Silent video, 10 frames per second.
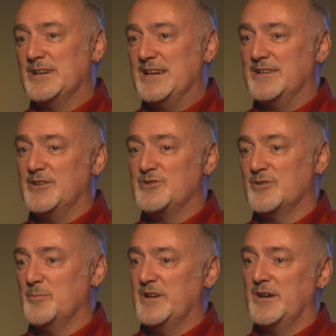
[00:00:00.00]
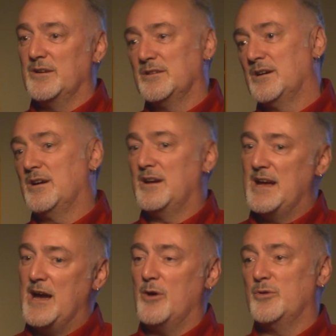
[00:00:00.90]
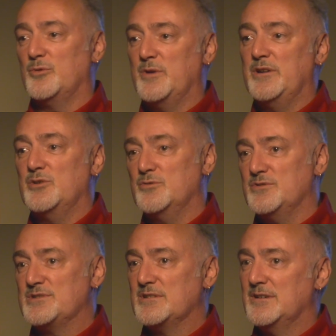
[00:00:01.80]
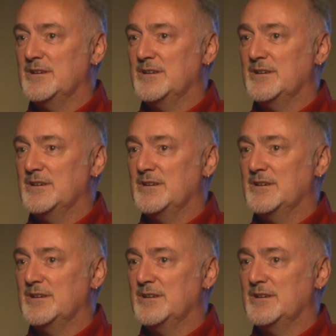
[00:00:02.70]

and determining how do we use